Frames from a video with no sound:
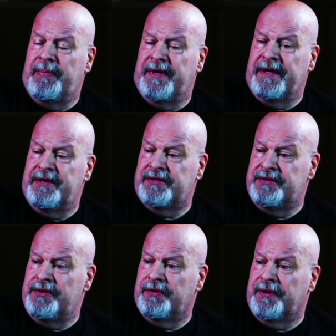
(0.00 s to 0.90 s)
But I
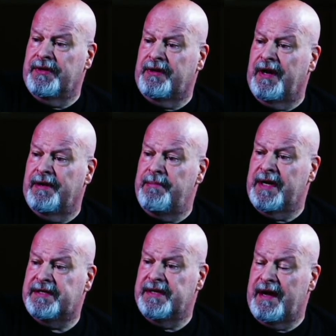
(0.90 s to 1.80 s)
just know that God
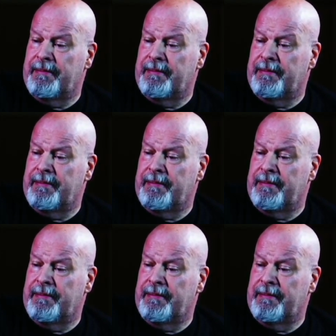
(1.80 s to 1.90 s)
makes an